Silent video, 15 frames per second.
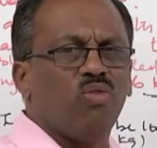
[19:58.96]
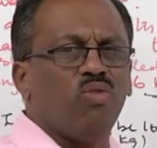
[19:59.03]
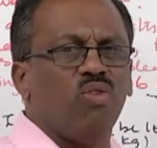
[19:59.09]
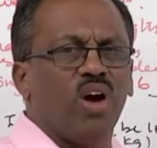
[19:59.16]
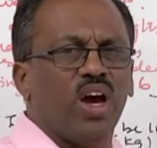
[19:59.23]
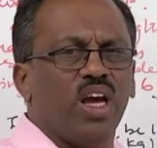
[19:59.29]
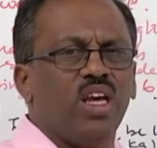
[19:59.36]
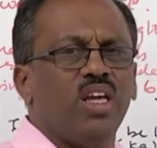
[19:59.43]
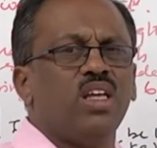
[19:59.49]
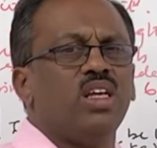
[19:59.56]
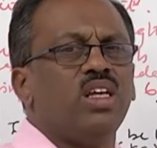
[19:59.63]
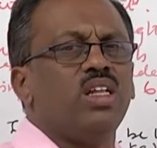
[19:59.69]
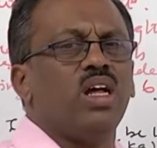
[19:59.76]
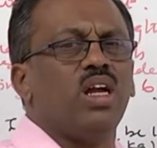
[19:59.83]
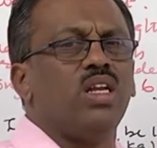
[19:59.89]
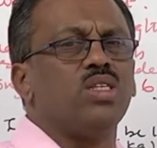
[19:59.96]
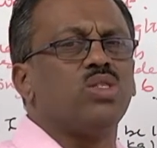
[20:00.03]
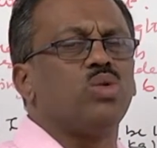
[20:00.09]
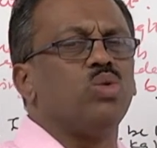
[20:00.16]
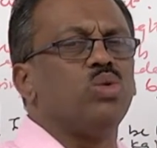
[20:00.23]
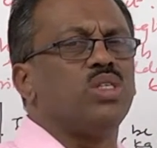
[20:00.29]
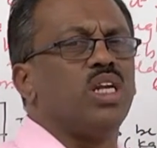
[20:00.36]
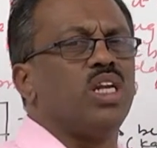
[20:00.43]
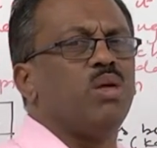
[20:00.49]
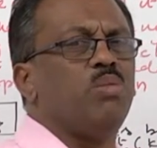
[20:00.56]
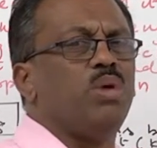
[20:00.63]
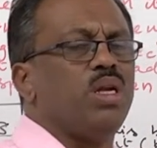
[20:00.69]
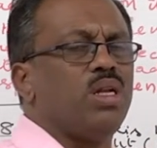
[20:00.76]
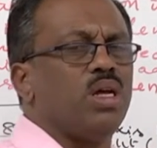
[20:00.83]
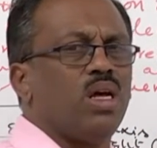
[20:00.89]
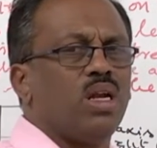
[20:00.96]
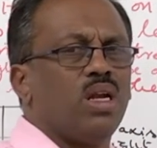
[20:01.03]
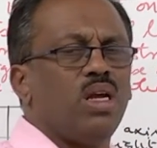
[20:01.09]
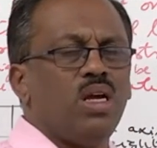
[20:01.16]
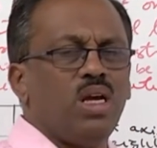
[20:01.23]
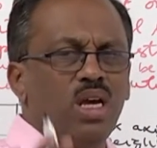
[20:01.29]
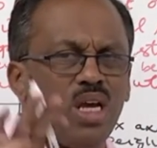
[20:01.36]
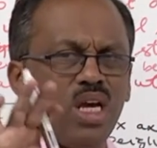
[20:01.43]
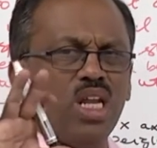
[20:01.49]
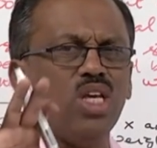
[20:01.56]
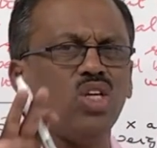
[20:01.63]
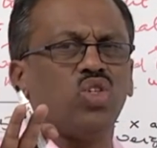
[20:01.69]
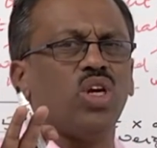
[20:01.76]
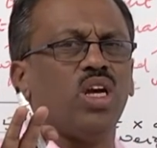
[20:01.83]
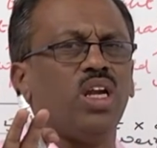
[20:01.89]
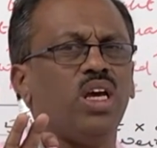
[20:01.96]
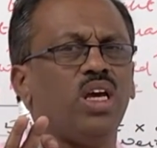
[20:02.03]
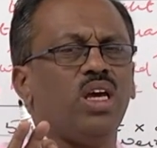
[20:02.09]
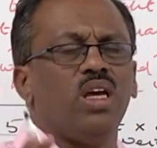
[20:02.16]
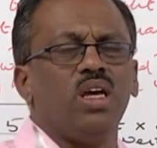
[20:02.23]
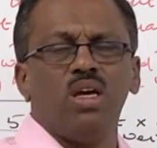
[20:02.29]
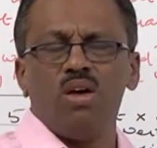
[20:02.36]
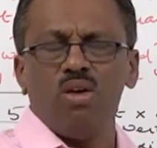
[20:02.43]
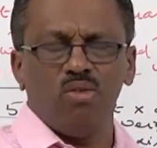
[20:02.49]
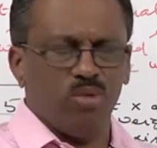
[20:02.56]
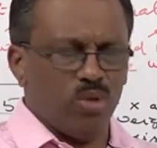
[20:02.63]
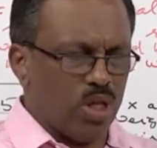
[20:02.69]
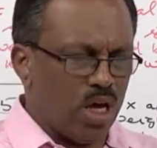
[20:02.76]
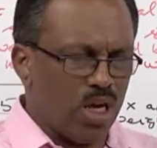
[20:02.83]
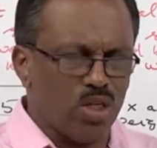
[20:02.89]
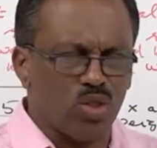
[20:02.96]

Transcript: of y, that is 2 centimeter. Initially, there